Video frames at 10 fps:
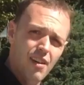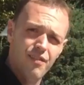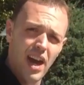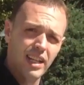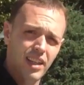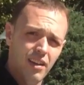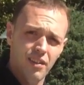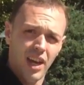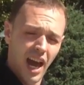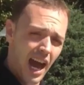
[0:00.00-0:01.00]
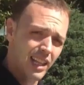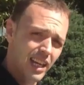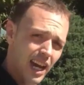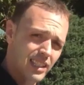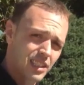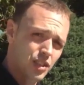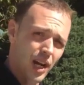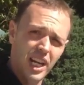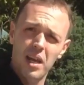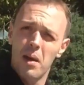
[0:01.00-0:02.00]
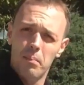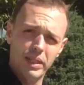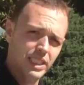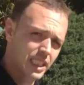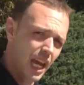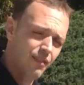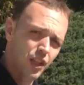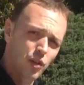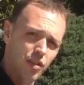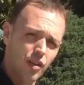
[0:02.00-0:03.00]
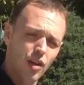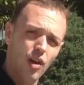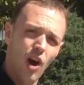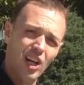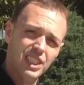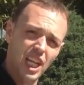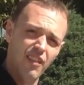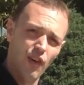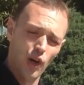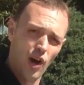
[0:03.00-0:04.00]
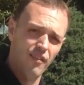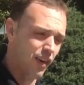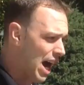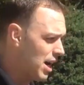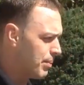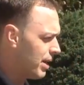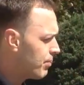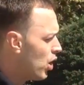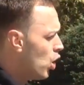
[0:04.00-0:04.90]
effective, highly concentrated, but safe to use in your car and safe on our environment.